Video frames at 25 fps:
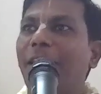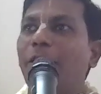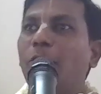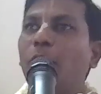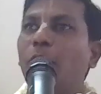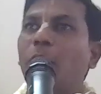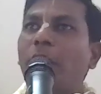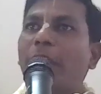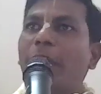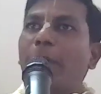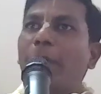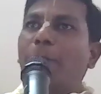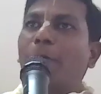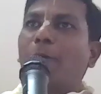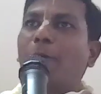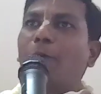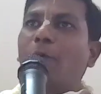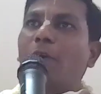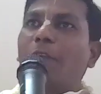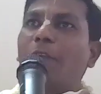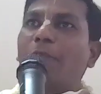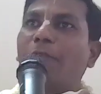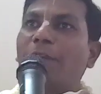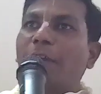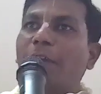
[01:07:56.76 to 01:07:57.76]
And you keep
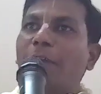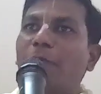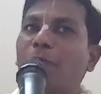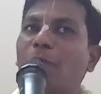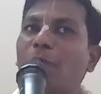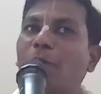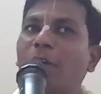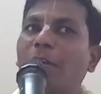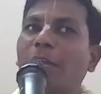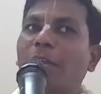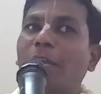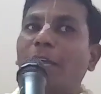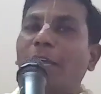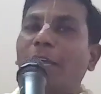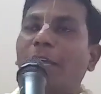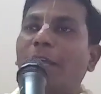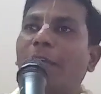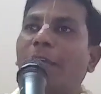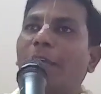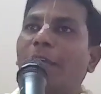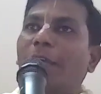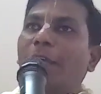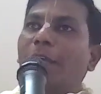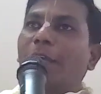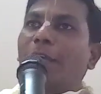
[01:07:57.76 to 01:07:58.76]
glorifying only
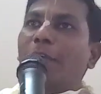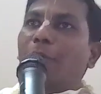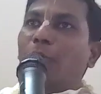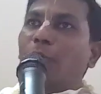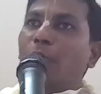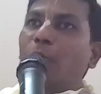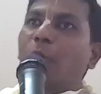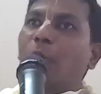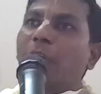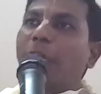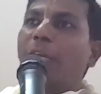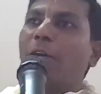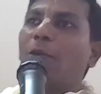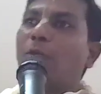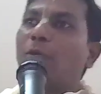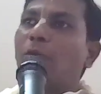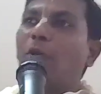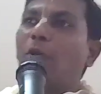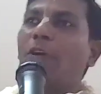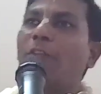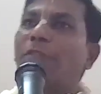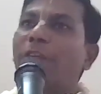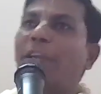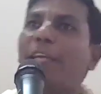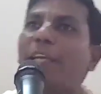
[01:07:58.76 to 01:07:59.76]
unique
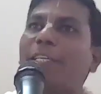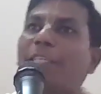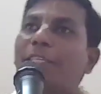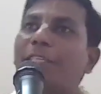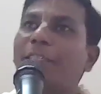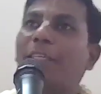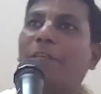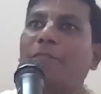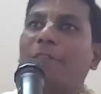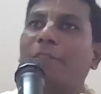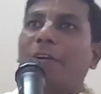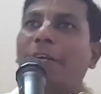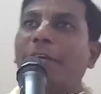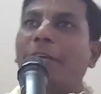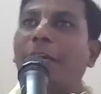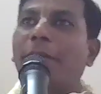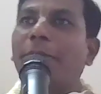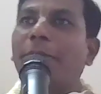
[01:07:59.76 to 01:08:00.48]
glorifications every